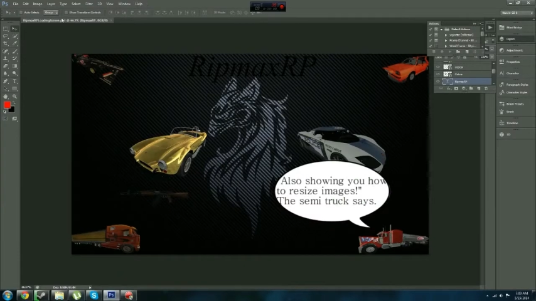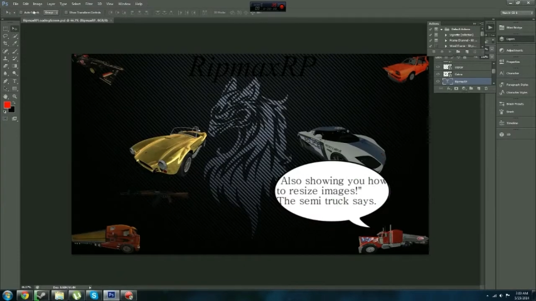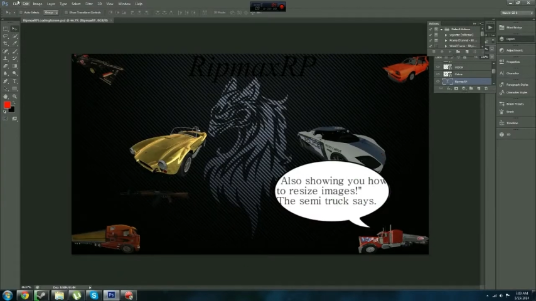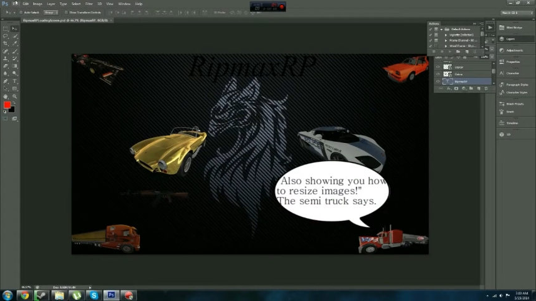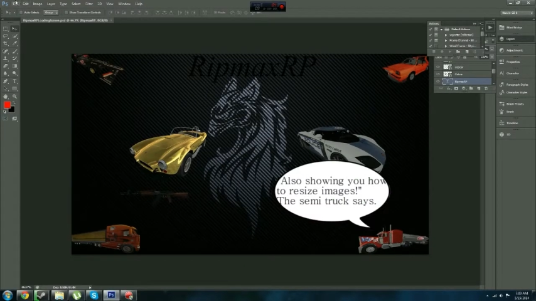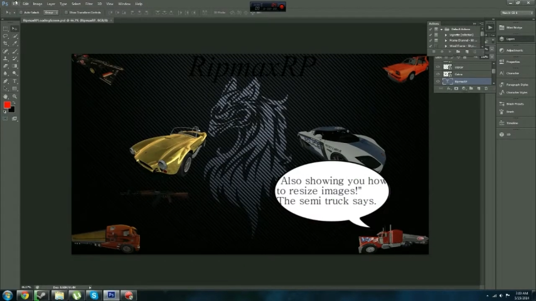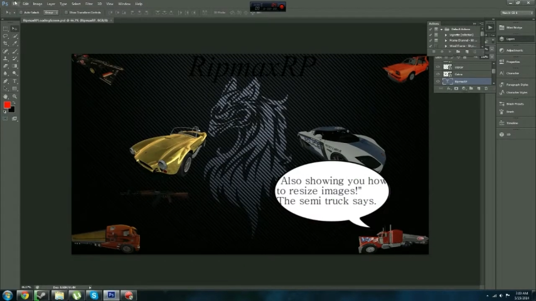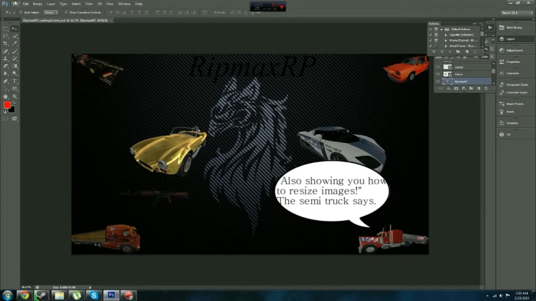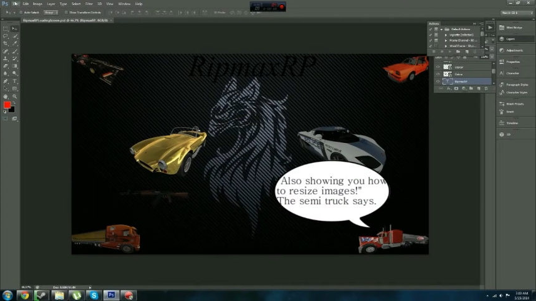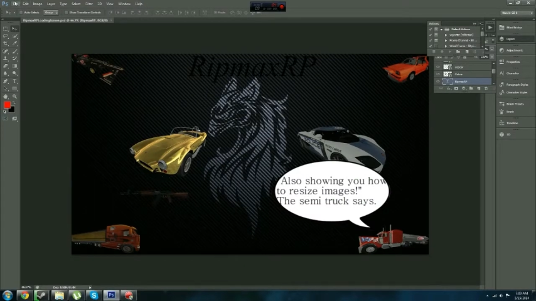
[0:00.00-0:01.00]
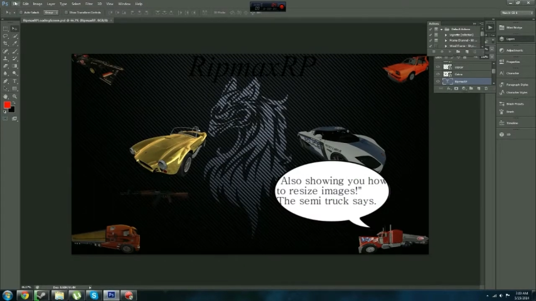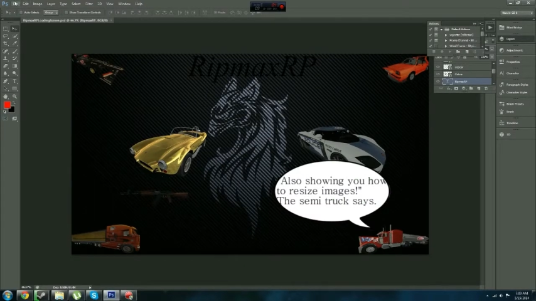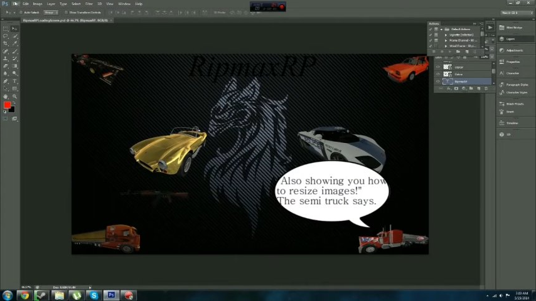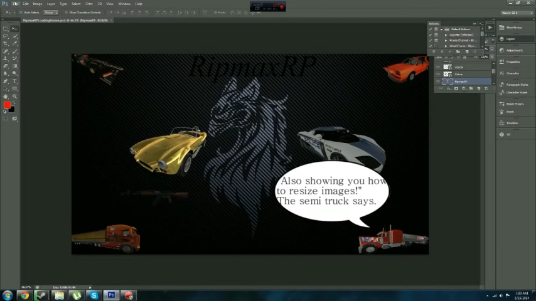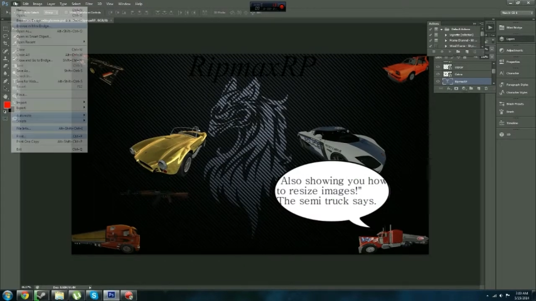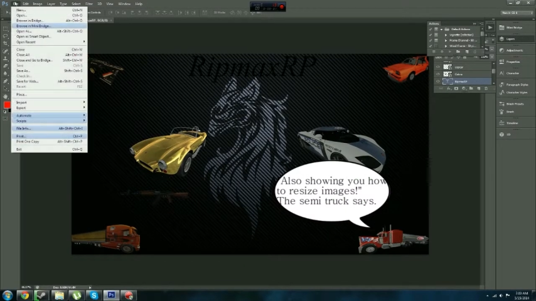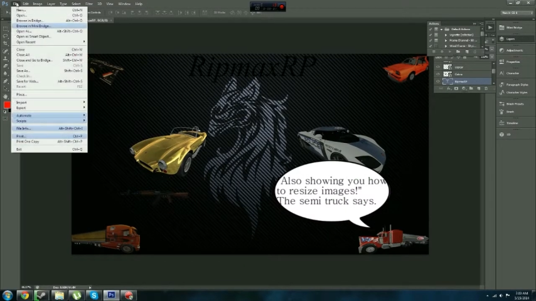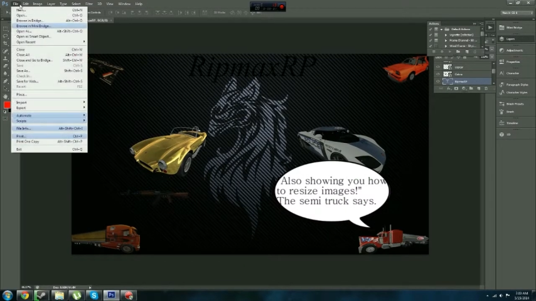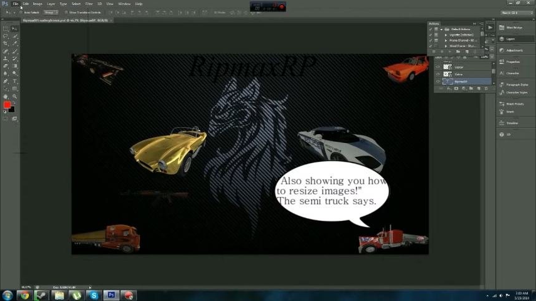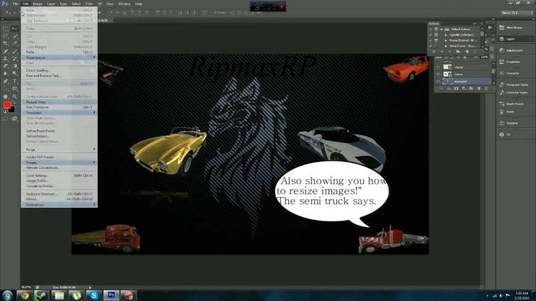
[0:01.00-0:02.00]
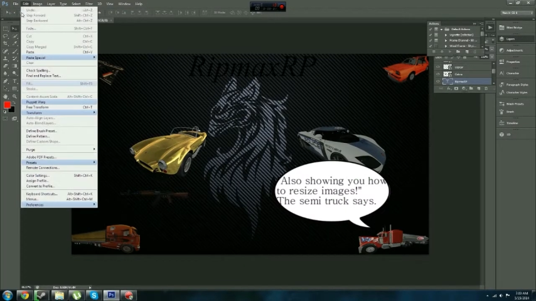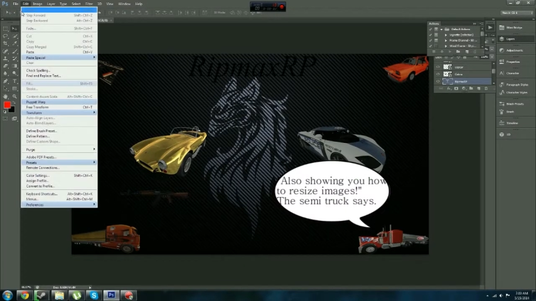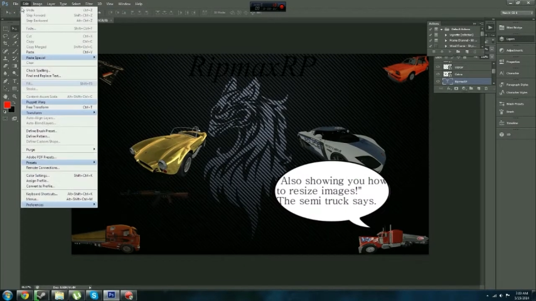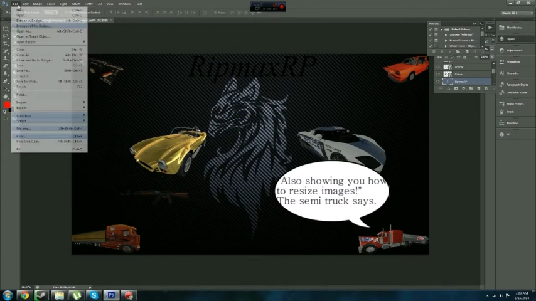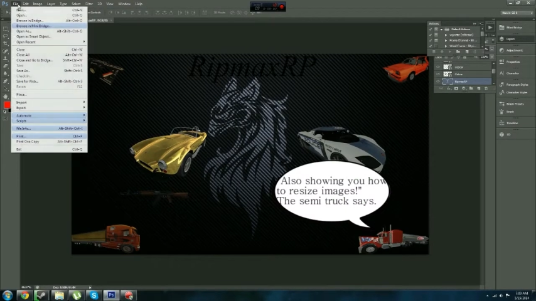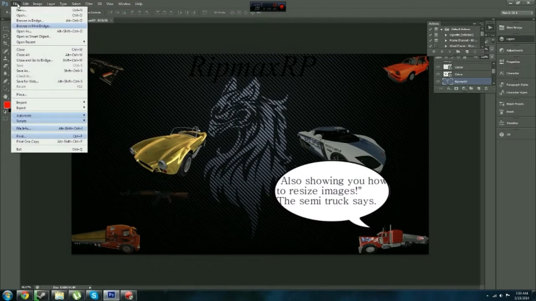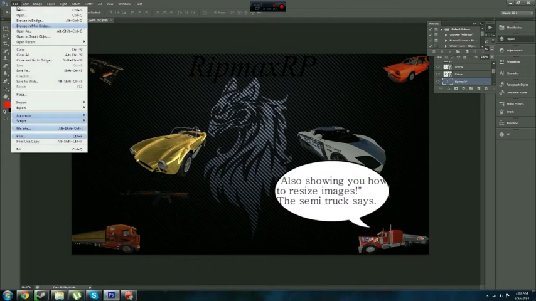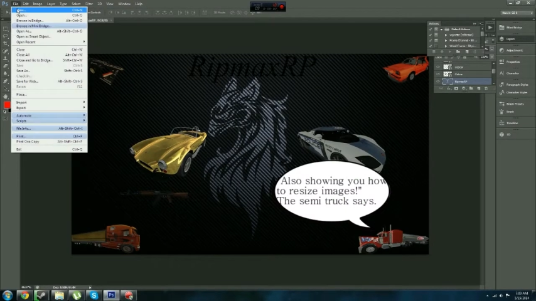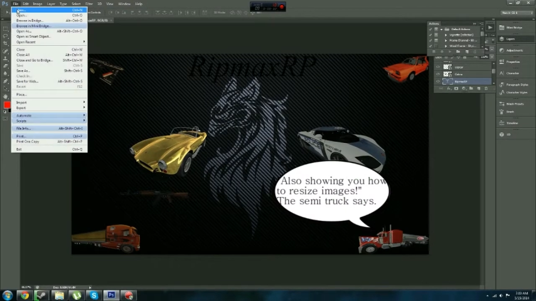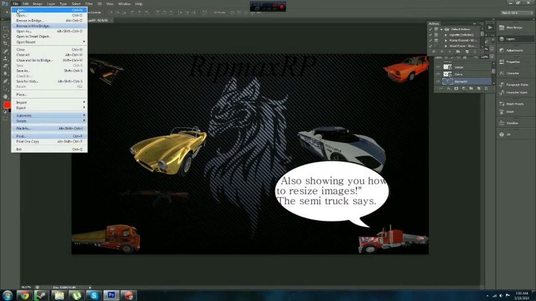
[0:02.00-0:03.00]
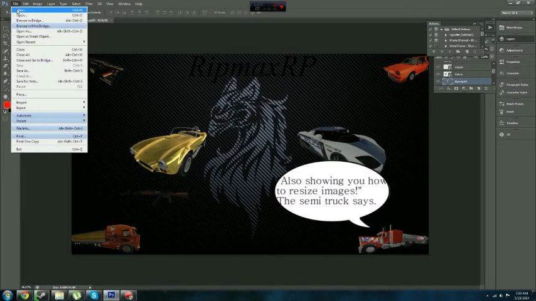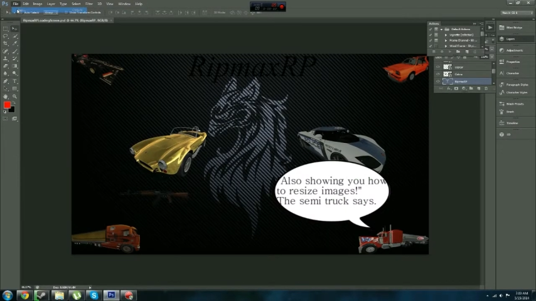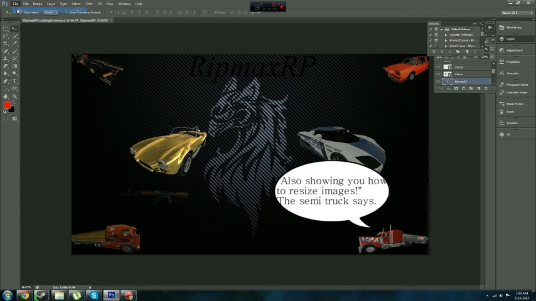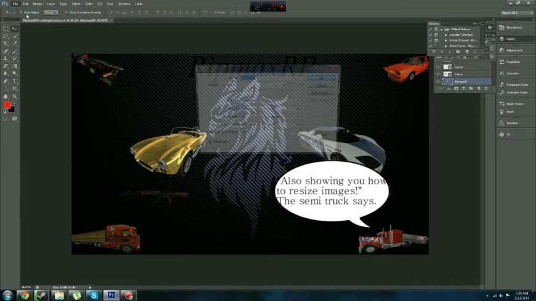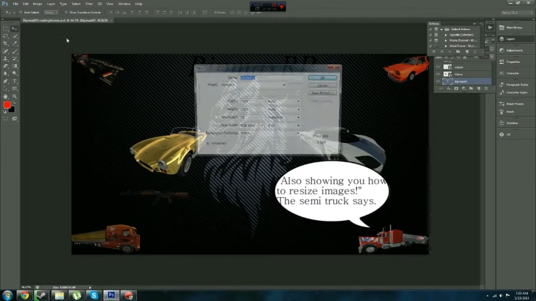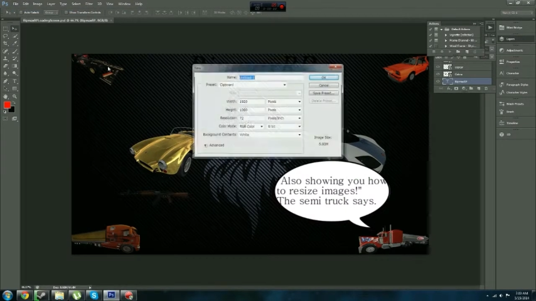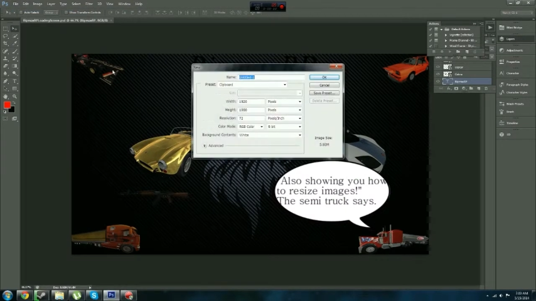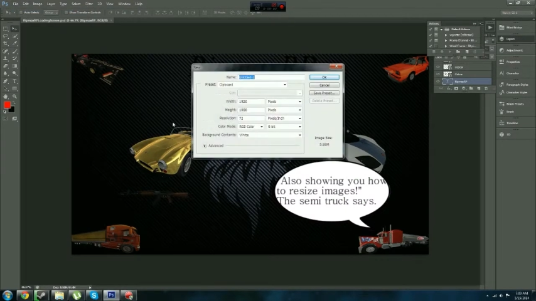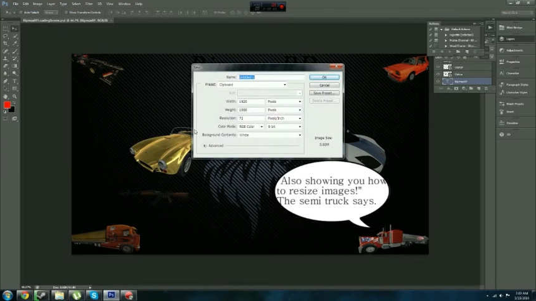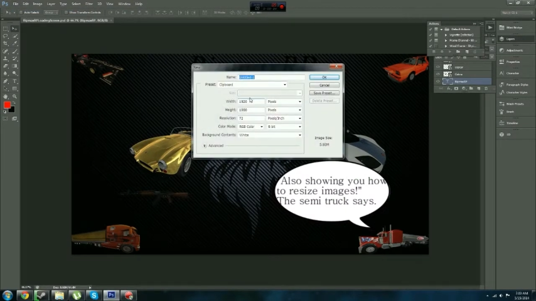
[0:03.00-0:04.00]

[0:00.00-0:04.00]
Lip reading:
[unreadable: no face in view]